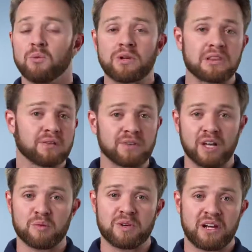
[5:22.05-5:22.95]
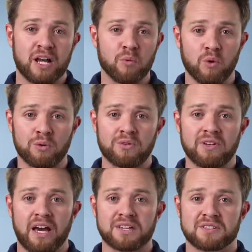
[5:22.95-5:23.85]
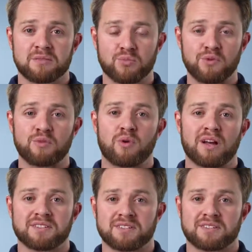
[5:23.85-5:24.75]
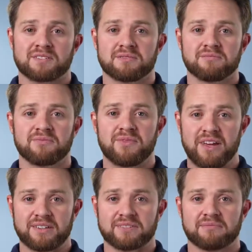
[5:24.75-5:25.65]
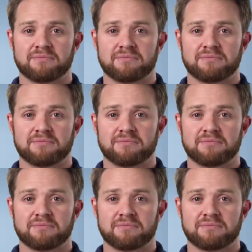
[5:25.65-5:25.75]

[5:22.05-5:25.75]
We'd love to come in and help work with you guys and improve your processes. Thanks.